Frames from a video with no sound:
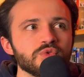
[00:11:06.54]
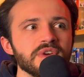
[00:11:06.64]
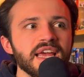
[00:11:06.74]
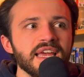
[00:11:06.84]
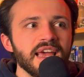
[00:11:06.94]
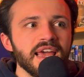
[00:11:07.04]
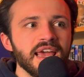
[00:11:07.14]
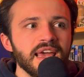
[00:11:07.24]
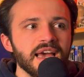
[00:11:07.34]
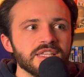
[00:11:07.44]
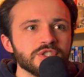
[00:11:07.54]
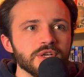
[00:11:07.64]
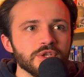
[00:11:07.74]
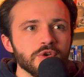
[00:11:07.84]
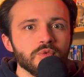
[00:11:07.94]
create and
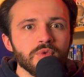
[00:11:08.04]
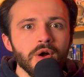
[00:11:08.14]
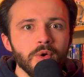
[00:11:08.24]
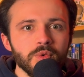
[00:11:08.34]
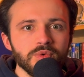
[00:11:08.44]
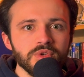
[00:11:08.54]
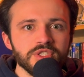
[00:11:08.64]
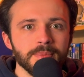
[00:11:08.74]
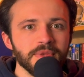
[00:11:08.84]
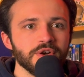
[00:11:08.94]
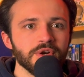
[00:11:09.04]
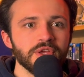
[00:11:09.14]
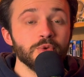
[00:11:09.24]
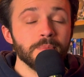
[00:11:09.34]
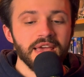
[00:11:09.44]
start to grow some of their
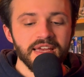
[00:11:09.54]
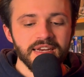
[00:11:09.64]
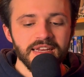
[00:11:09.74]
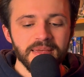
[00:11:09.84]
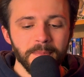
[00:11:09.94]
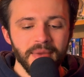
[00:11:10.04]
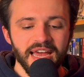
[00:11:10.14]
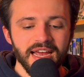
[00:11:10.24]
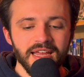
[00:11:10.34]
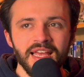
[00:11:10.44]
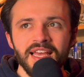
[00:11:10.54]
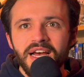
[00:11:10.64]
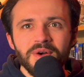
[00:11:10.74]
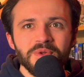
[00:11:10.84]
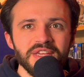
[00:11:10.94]
humanity back. So
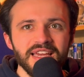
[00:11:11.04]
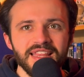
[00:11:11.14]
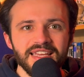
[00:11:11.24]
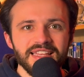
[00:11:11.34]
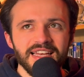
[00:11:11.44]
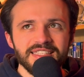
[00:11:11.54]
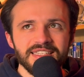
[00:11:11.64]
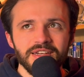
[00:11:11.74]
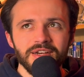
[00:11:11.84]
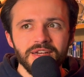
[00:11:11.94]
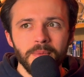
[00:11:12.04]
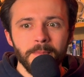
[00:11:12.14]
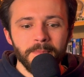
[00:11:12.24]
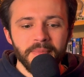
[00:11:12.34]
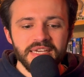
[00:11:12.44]
not only I think that's a
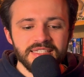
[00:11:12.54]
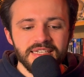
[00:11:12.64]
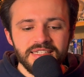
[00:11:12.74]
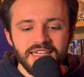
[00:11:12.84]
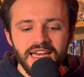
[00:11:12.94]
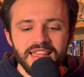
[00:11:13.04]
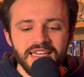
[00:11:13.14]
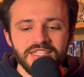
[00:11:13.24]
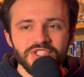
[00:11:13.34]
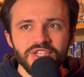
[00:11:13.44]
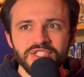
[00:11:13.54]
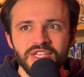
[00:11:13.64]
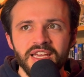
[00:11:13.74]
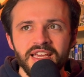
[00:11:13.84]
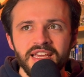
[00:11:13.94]
good message, I think
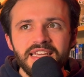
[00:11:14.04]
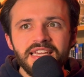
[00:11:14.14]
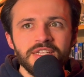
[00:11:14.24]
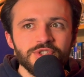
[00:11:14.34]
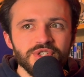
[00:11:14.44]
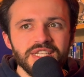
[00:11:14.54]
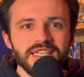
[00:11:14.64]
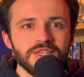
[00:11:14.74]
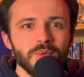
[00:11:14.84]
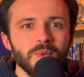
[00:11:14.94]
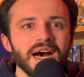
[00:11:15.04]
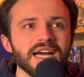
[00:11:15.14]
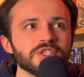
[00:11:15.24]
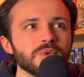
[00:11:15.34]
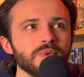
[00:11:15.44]
it's interesting to
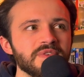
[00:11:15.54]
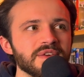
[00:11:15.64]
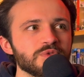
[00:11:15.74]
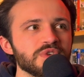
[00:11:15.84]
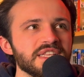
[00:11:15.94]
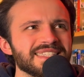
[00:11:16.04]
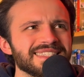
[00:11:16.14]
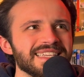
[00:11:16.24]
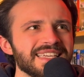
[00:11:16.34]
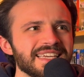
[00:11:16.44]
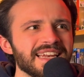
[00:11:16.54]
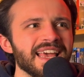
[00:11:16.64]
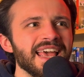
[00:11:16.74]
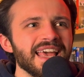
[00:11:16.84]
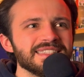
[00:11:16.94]
watch. We've never really
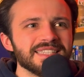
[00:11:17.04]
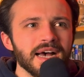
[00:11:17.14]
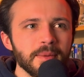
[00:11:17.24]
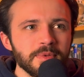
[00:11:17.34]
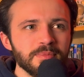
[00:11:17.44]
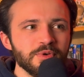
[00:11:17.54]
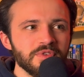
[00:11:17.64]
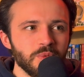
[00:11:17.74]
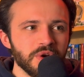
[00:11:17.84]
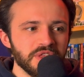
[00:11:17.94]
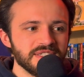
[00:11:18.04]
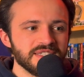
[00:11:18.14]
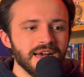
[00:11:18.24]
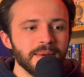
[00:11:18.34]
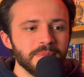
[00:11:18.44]
seen a zombie movie where the
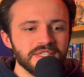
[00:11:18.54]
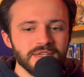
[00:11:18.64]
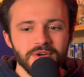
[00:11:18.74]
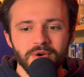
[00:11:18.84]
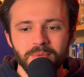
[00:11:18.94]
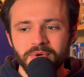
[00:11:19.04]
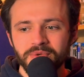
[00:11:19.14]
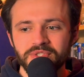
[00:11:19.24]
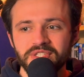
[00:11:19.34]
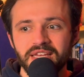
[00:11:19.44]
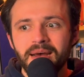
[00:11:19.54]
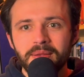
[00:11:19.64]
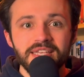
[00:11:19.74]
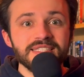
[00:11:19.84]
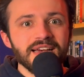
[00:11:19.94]
zombies are almost
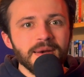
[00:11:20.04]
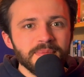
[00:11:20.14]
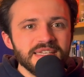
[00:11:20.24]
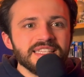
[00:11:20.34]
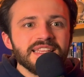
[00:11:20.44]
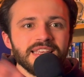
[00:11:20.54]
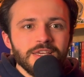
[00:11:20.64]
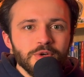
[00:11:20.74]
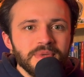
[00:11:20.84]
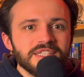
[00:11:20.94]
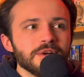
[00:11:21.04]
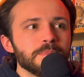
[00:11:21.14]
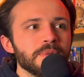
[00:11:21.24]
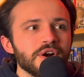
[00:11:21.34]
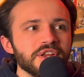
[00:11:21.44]
the zombies and the humans
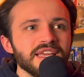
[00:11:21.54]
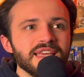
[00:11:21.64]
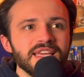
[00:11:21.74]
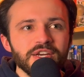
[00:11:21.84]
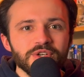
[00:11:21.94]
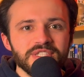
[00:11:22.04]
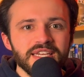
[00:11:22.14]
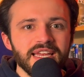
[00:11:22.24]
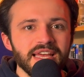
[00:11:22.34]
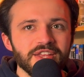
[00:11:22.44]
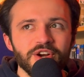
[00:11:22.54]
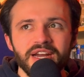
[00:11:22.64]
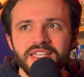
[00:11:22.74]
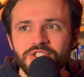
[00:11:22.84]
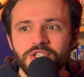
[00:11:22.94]
are part of the cure together,
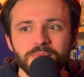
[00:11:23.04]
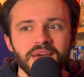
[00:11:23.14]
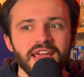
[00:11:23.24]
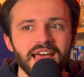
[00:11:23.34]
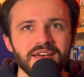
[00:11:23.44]
and it's just by